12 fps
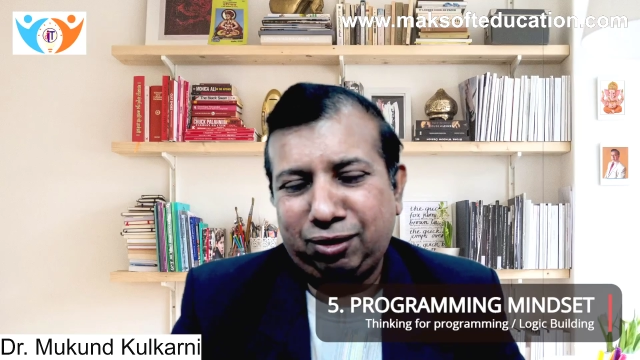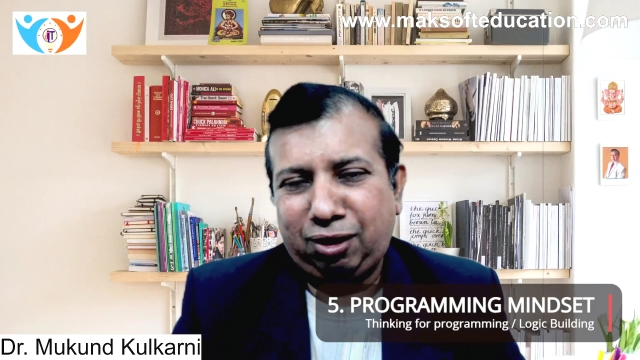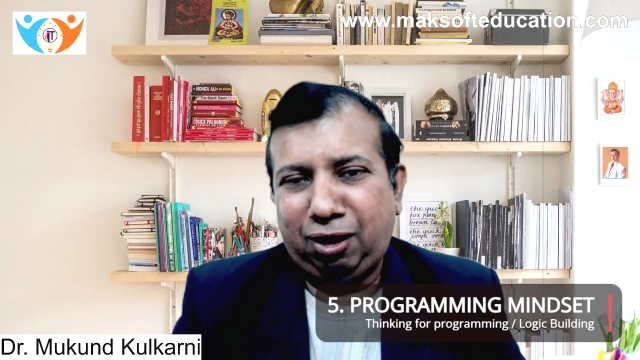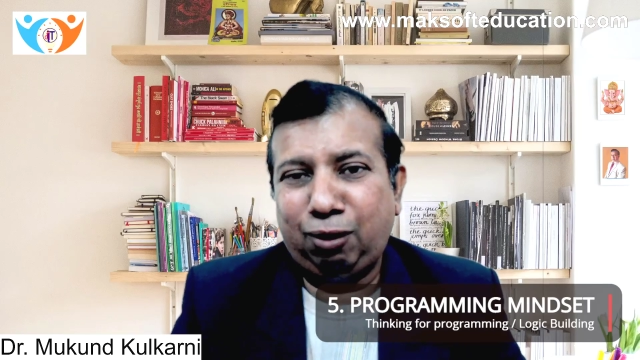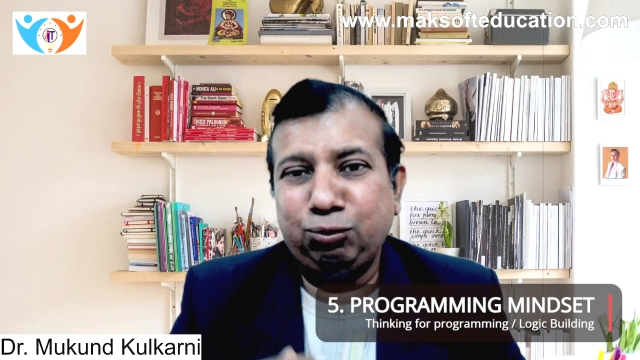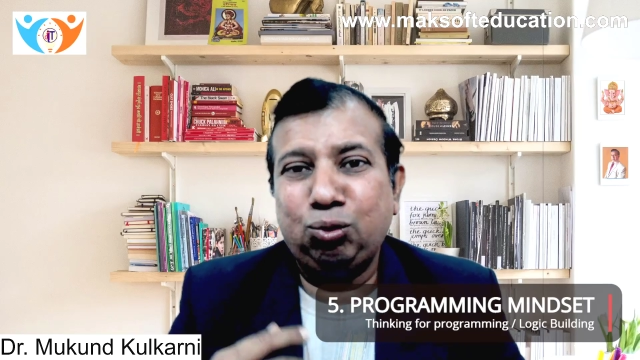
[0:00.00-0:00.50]

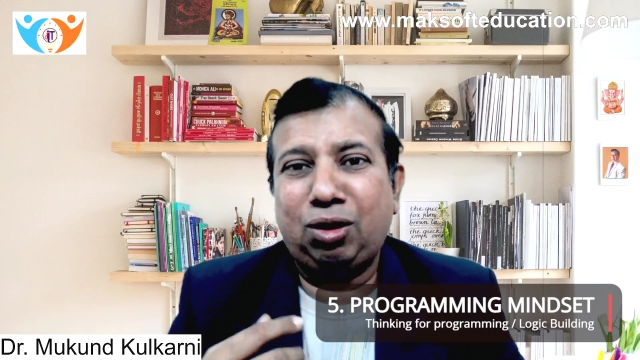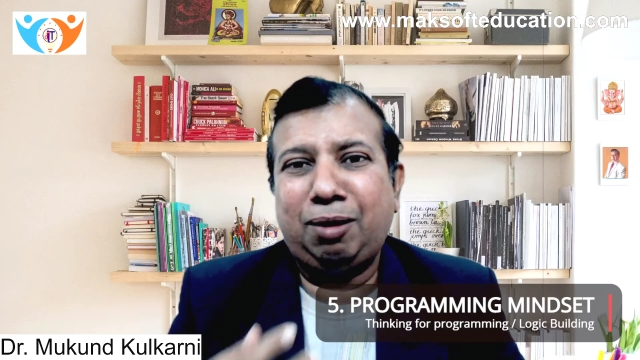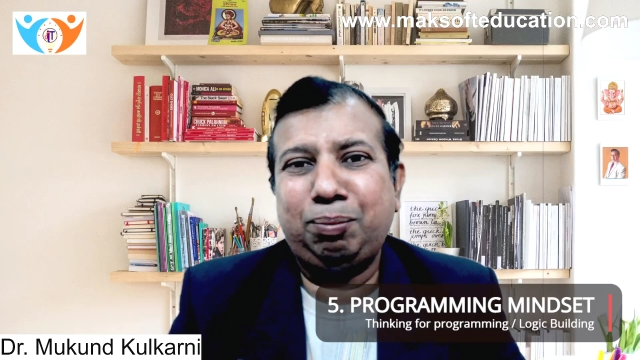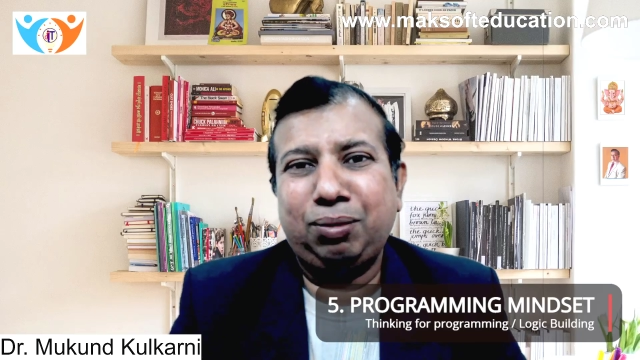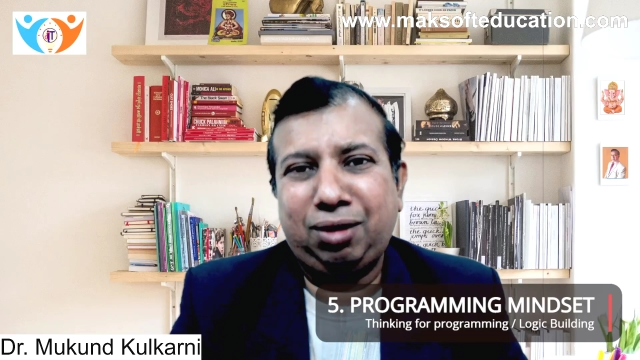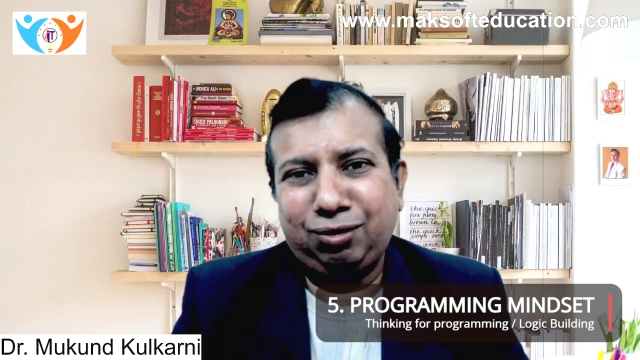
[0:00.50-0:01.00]
how you
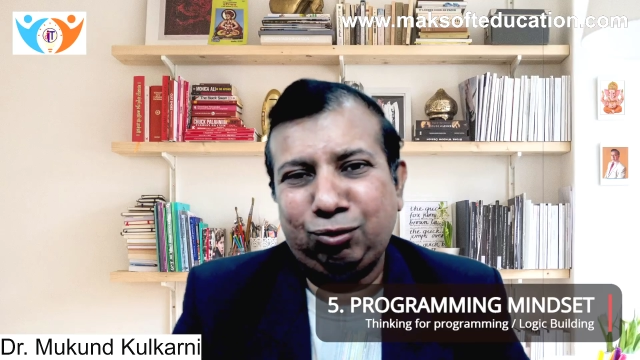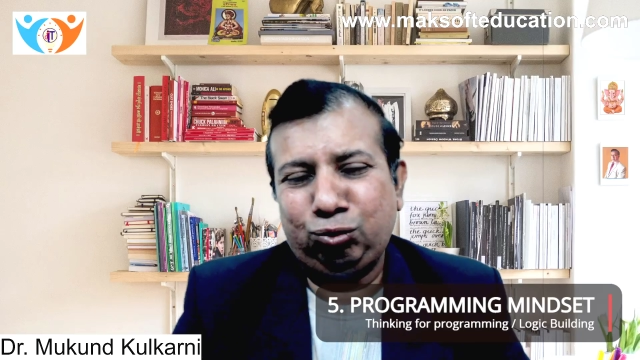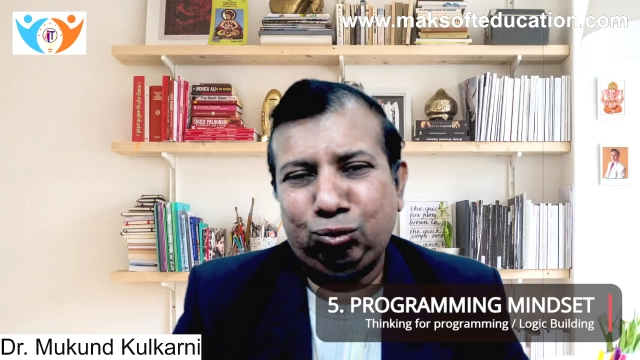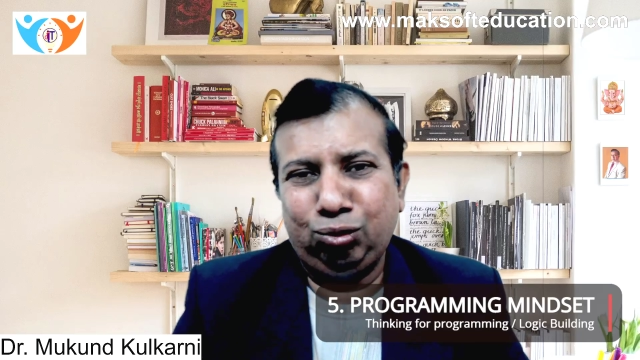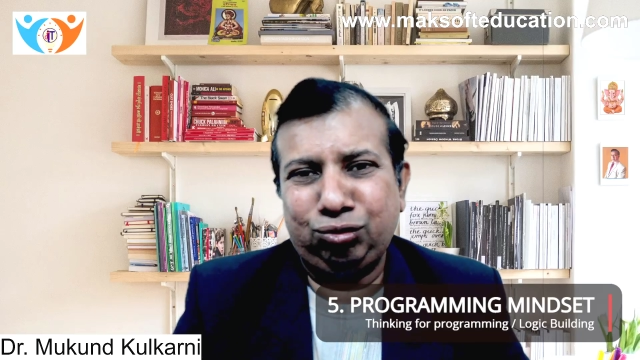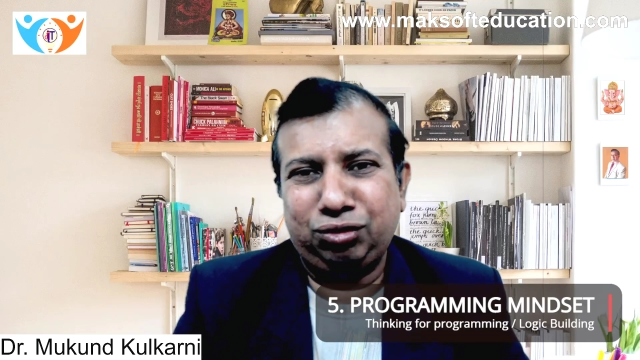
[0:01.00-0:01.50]
apply the
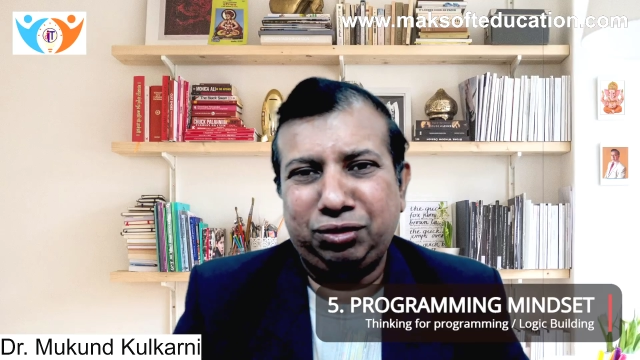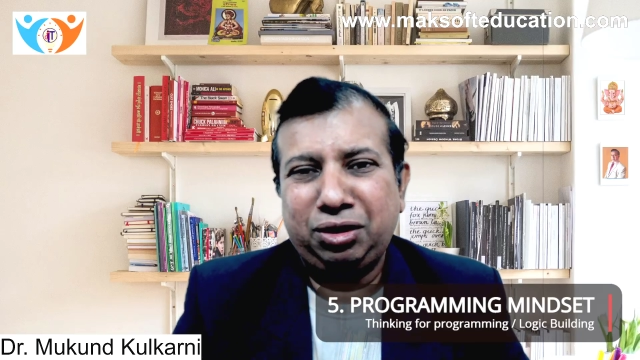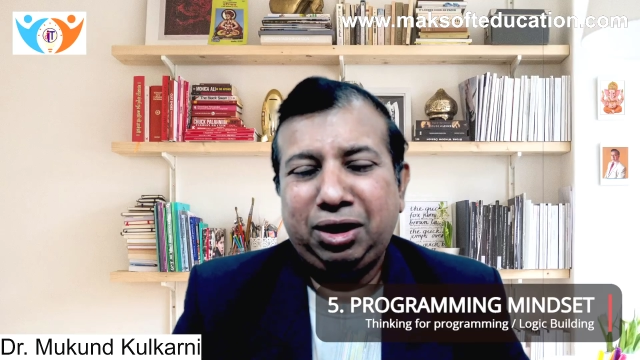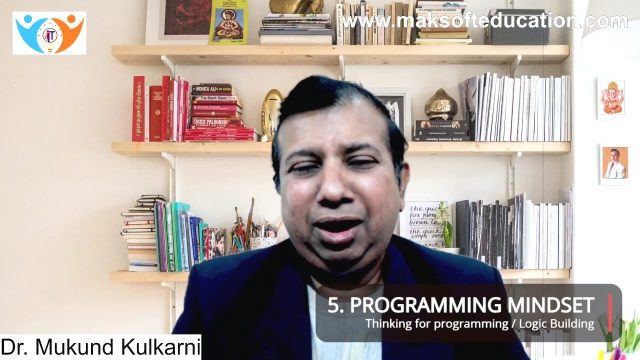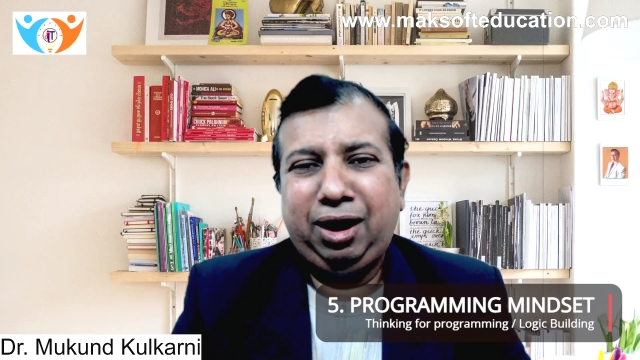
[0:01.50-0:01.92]
solution,